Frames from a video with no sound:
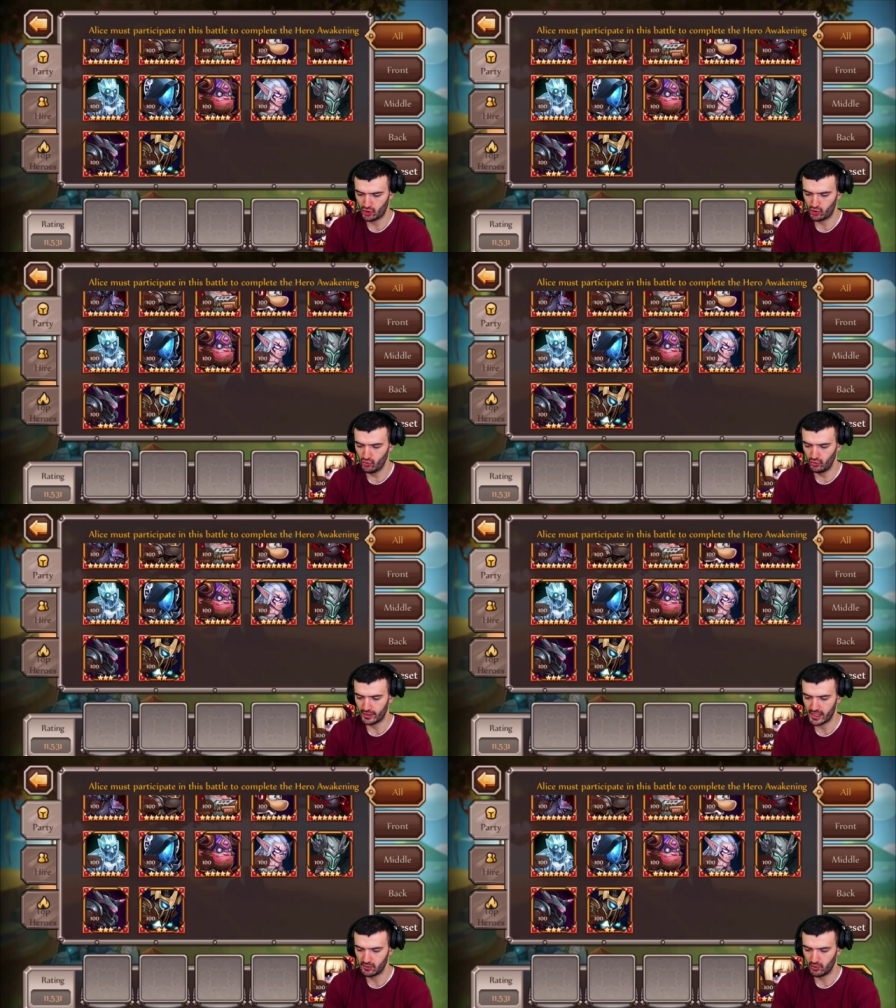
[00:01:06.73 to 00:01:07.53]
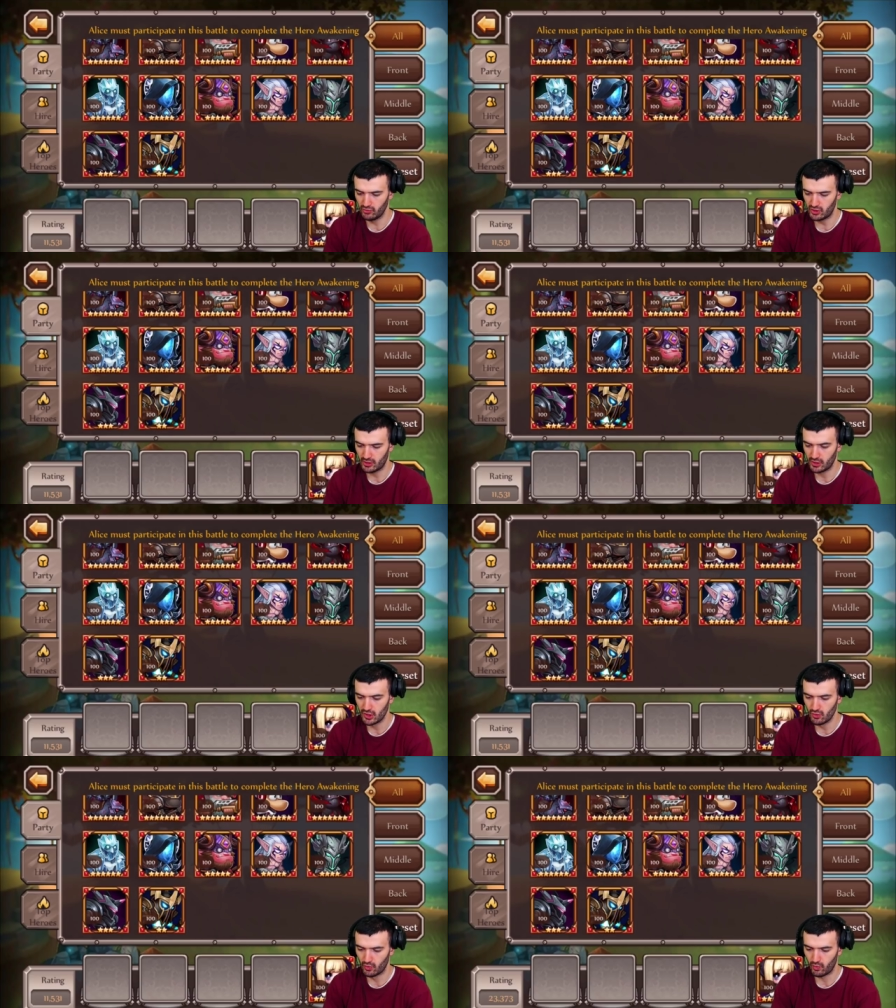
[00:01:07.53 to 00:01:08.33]
cooler heroes, the
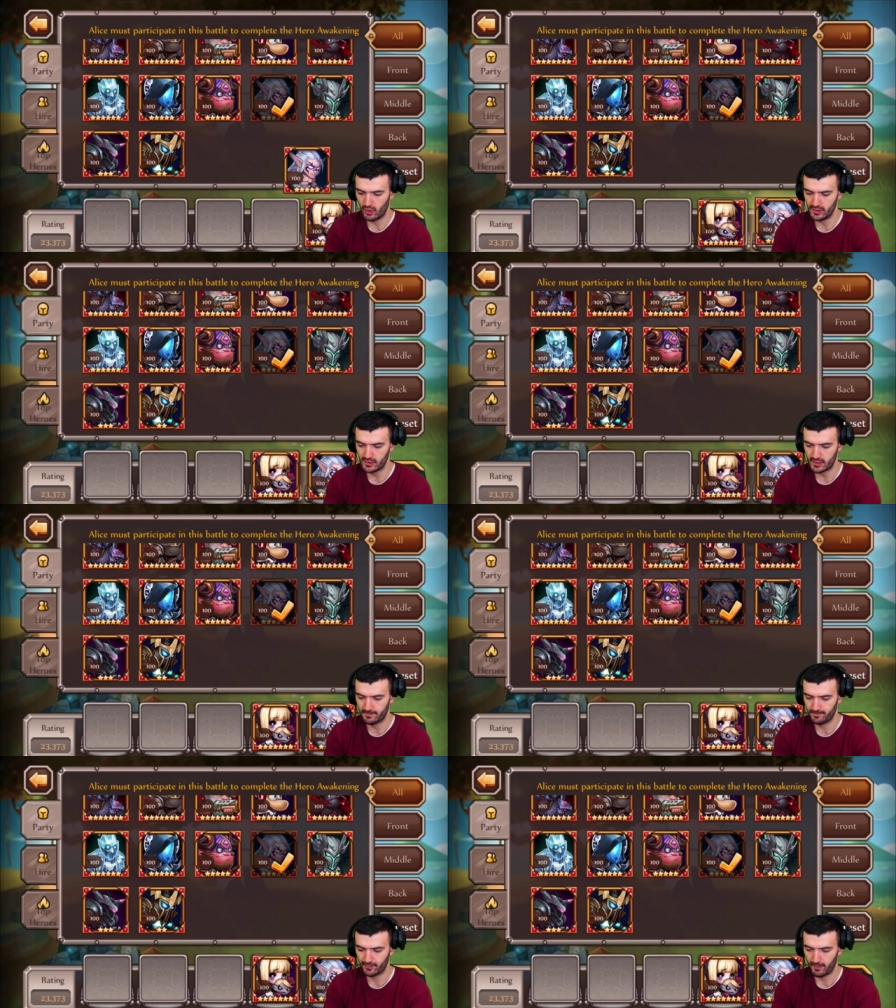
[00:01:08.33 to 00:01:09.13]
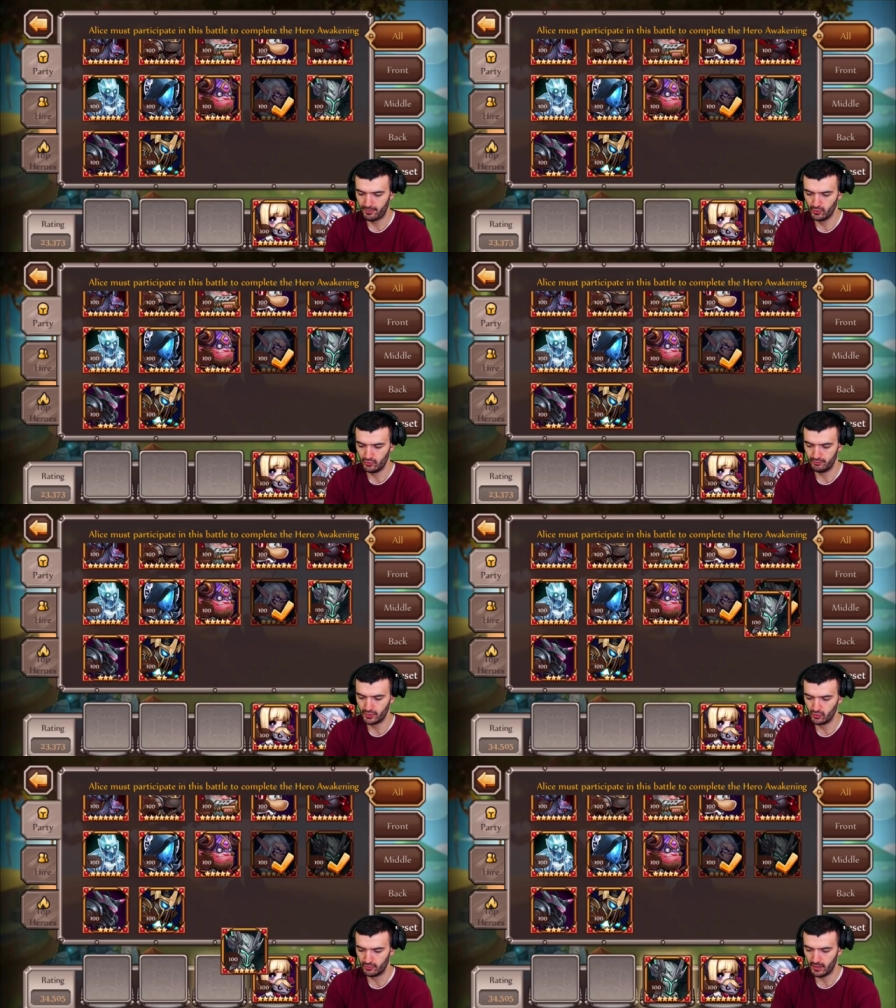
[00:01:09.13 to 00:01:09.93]
newer ones. Boom,
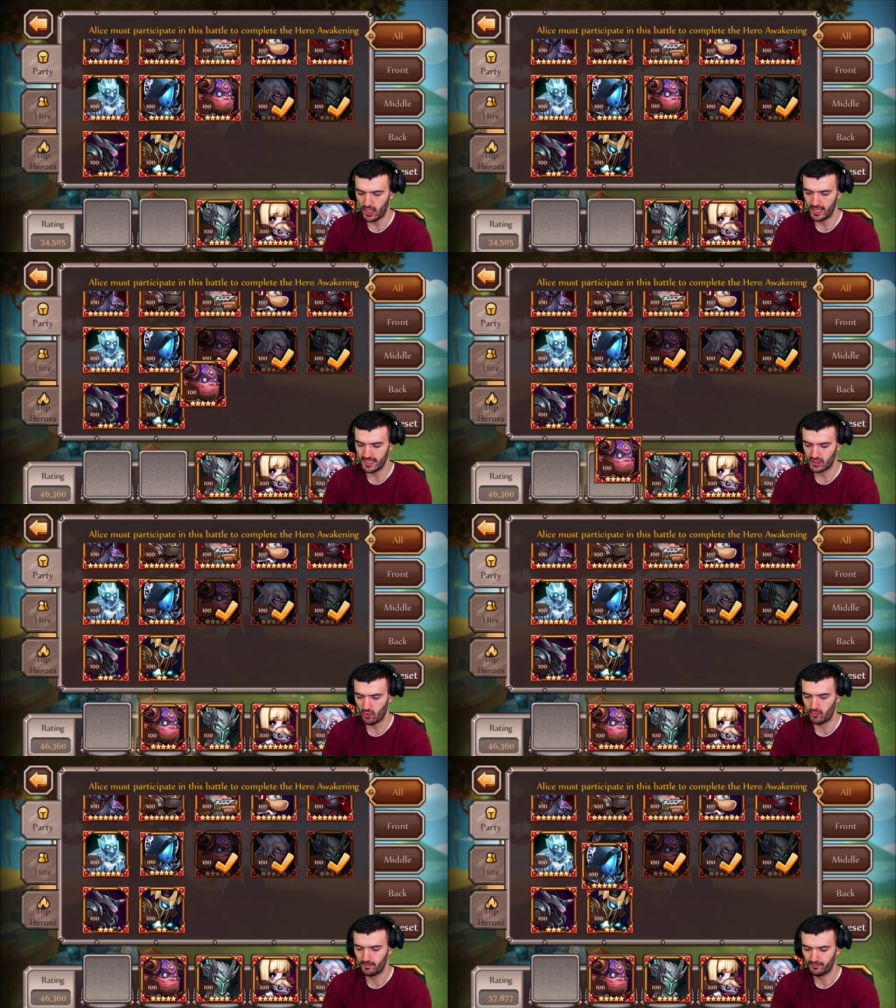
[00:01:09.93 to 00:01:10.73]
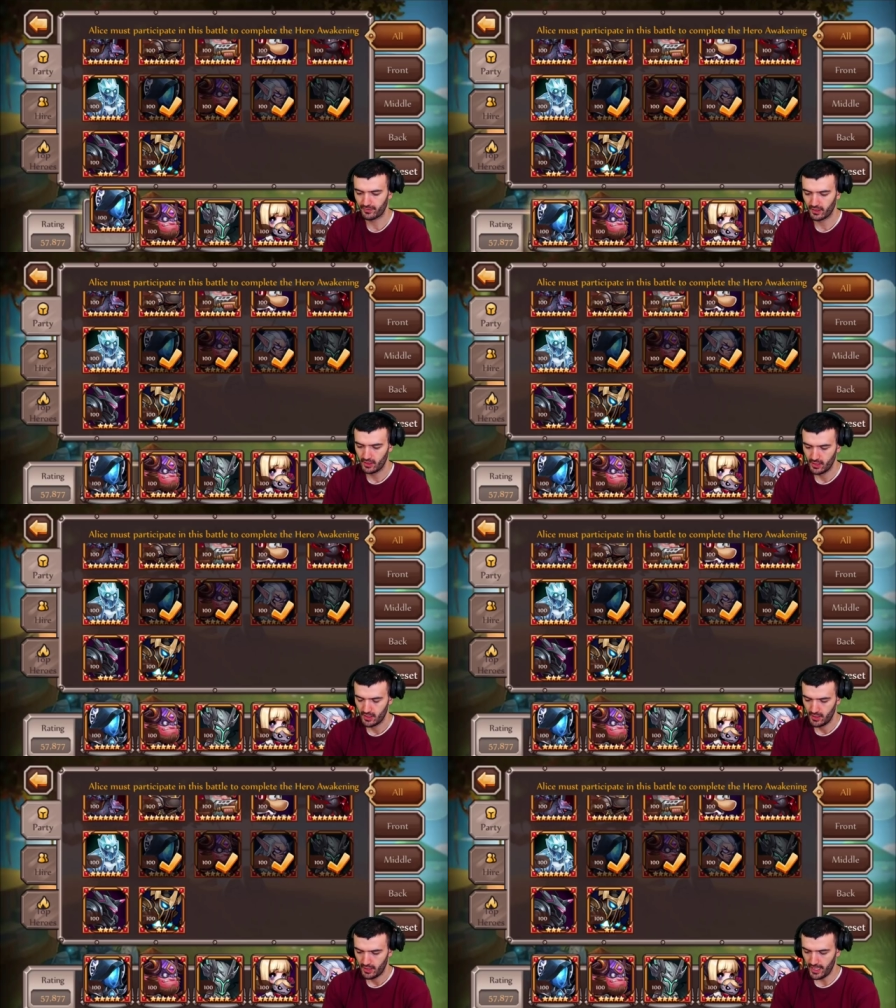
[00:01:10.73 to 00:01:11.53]
boom. All right, let's go.
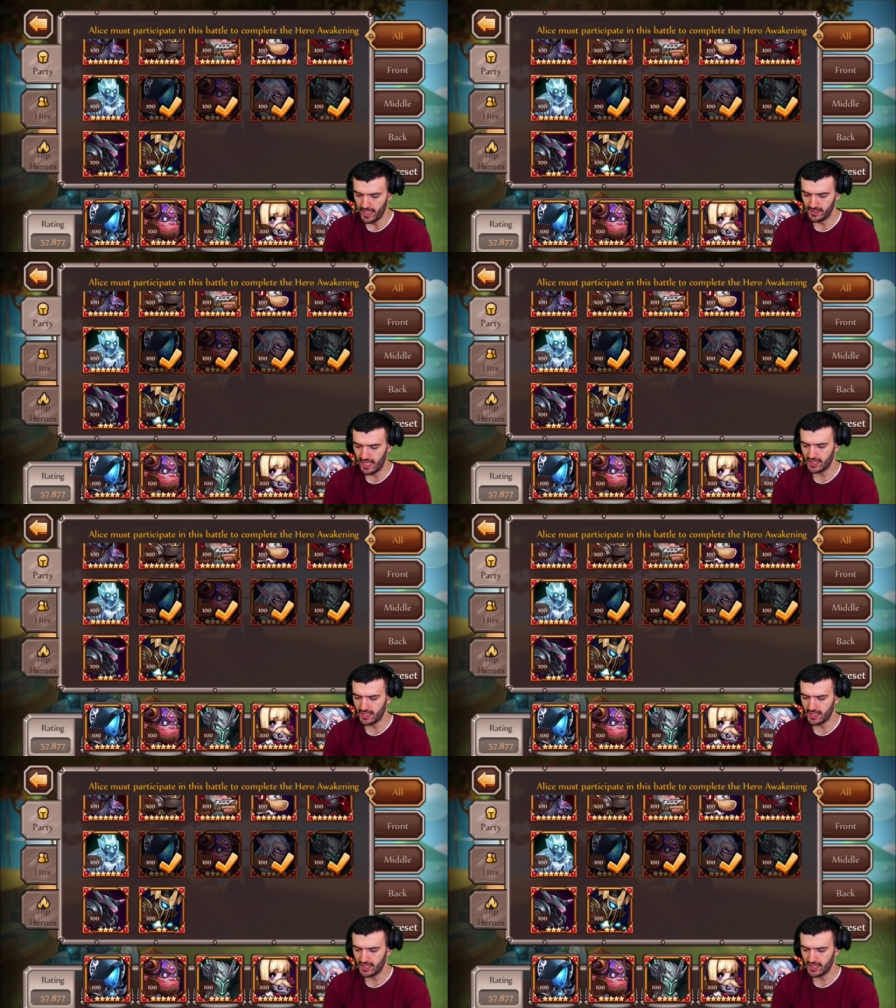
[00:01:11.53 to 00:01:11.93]
And